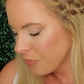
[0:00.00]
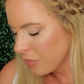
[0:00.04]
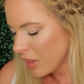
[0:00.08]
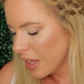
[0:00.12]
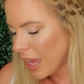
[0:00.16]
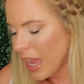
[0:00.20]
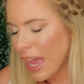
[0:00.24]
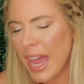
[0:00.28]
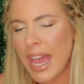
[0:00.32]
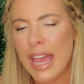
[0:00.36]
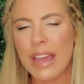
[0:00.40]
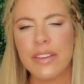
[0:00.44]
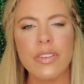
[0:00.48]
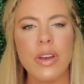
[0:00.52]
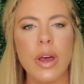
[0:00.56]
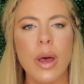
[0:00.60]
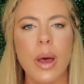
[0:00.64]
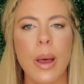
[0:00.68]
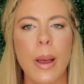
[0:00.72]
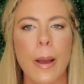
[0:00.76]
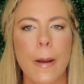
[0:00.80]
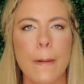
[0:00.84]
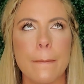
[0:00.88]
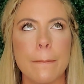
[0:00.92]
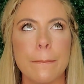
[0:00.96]
I have
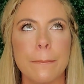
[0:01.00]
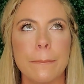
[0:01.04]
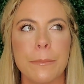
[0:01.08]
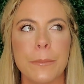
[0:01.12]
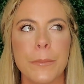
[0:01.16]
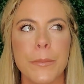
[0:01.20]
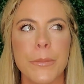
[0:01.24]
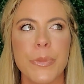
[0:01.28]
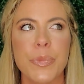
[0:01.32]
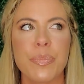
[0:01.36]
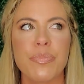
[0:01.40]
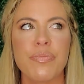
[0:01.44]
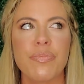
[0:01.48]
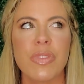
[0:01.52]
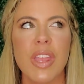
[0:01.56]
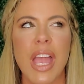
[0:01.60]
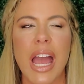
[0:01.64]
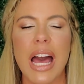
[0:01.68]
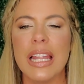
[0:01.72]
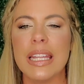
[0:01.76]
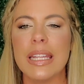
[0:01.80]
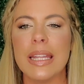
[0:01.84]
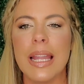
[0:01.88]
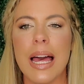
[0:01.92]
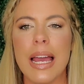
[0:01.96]

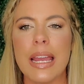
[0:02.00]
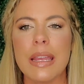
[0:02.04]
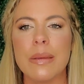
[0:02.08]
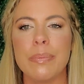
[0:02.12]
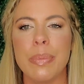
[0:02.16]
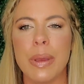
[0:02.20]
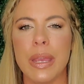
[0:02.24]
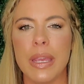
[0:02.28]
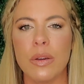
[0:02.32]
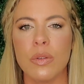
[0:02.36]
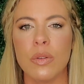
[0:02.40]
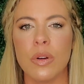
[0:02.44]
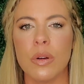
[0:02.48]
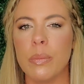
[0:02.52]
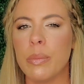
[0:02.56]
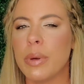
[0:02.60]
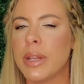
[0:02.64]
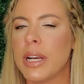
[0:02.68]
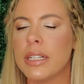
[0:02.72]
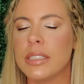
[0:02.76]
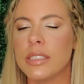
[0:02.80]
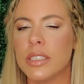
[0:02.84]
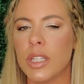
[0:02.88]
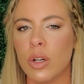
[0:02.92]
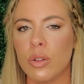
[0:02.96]
a light pink one, but
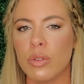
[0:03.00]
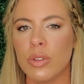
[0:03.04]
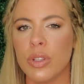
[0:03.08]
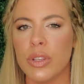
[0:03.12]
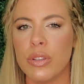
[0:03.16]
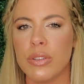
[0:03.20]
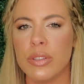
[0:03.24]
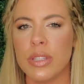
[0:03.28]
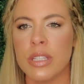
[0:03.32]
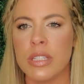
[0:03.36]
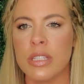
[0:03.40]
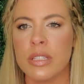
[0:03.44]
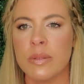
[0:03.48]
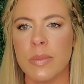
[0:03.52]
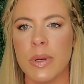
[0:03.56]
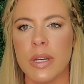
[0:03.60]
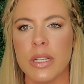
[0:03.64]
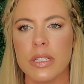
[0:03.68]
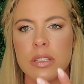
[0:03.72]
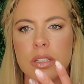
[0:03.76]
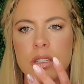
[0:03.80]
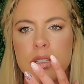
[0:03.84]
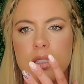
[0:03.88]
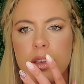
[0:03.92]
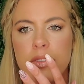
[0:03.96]
I don't use it as
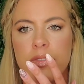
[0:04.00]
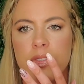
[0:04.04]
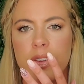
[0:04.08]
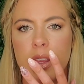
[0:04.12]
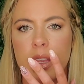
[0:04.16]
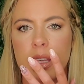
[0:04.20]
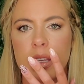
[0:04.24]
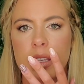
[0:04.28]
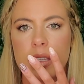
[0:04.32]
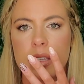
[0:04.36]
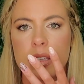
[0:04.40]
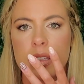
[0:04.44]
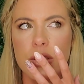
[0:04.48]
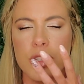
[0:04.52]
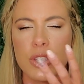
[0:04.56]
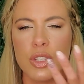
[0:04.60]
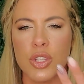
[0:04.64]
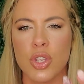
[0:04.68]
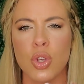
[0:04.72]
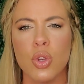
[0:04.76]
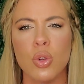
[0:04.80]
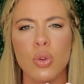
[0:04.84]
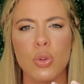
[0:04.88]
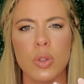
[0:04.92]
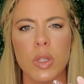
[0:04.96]
much because I feel like it's
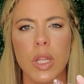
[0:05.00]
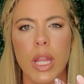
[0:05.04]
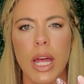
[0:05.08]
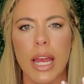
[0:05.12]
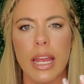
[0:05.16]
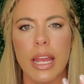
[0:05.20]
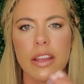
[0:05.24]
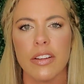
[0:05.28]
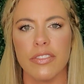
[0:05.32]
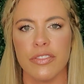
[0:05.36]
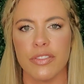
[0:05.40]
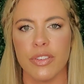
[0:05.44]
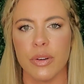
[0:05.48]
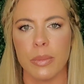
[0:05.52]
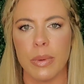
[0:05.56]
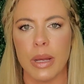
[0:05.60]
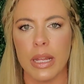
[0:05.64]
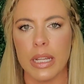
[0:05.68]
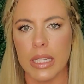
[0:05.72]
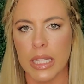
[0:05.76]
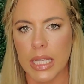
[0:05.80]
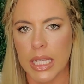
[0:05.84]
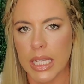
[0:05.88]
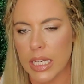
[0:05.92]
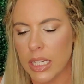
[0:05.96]
too light for my
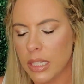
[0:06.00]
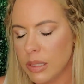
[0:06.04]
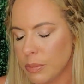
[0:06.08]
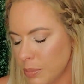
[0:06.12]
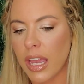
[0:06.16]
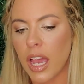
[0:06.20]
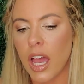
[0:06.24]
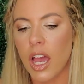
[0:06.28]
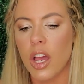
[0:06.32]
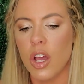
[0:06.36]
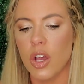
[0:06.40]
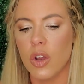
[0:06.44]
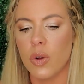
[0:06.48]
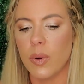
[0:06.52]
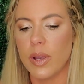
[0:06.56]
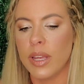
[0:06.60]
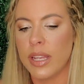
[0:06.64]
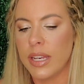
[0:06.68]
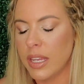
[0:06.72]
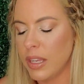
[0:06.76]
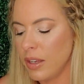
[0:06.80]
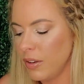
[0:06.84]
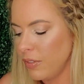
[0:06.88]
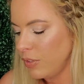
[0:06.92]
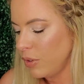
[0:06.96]
lips. Oh, and
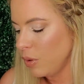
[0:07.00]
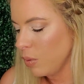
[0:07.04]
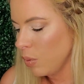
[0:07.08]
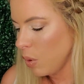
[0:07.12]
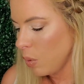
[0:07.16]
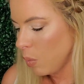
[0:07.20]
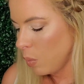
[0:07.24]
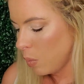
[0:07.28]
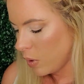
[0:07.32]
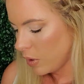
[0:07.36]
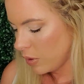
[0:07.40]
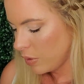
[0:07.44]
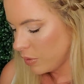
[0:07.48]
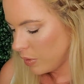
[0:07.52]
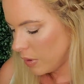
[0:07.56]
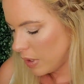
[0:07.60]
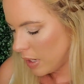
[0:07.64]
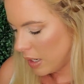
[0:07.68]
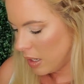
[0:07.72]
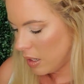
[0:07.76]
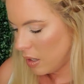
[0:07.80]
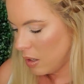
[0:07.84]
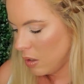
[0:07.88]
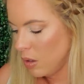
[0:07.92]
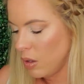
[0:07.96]
if you were
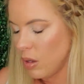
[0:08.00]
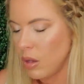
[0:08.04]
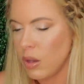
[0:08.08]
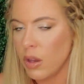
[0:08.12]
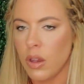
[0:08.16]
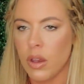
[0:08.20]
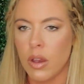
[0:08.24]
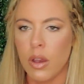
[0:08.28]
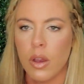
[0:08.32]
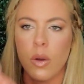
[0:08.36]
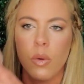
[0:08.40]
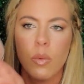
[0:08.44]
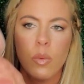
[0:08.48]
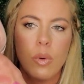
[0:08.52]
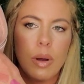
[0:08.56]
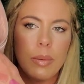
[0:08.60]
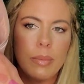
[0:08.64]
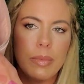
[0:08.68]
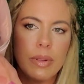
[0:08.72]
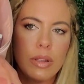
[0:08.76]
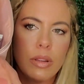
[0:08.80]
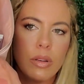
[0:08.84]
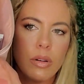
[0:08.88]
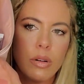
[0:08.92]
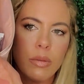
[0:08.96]
wondering what
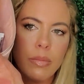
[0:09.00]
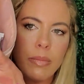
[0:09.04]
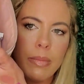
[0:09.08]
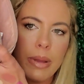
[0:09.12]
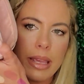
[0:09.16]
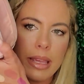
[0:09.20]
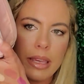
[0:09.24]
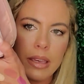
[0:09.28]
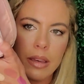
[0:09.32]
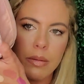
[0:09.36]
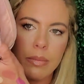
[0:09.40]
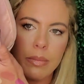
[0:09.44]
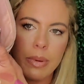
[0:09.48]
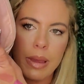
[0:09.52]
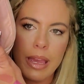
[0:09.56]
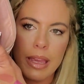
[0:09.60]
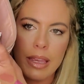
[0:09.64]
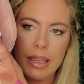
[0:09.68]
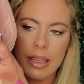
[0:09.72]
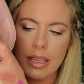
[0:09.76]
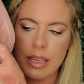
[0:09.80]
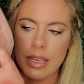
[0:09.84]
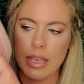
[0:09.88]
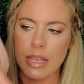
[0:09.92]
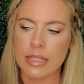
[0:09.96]
my little makeup bag
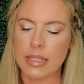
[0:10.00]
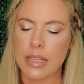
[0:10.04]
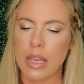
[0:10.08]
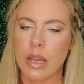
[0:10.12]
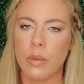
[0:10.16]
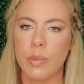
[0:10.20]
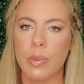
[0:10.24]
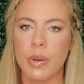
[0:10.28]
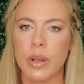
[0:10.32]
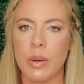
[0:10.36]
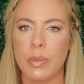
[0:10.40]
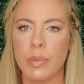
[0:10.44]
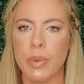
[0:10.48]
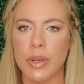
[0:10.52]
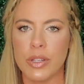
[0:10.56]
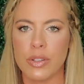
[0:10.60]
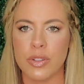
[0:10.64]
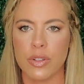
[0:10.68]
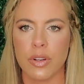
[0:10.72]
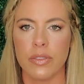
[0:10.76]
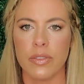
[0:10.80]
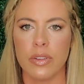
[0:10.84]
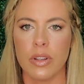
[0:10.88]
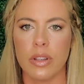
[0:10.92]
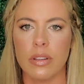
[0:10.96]
is, I'll put a
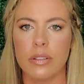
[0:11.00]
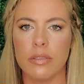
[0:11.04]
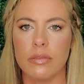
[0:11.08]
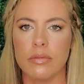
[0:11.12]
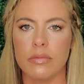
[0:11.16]
picture of it